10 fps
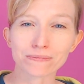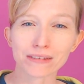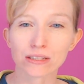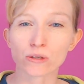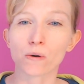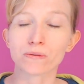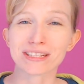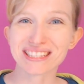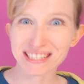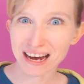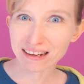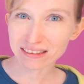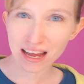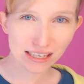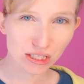is called the
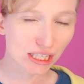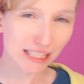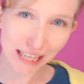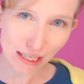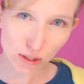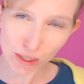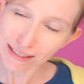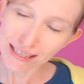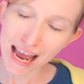Starlight Collection,